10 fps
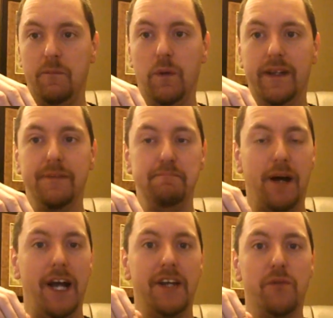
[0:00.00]
when
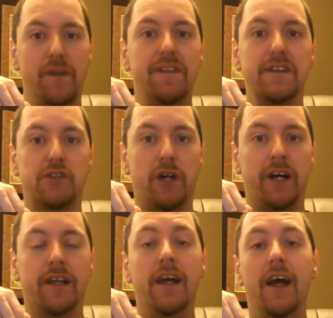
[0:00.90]
combined with the
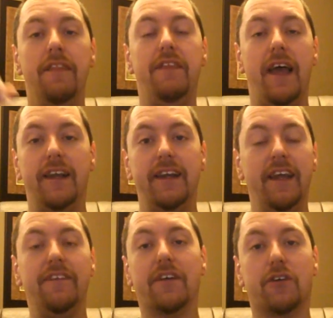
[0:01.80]
drug than in
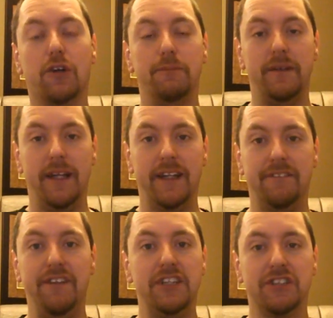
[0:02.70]
either group
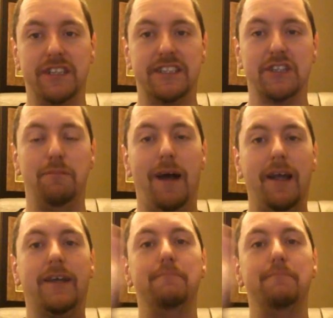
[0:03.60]
individually. So by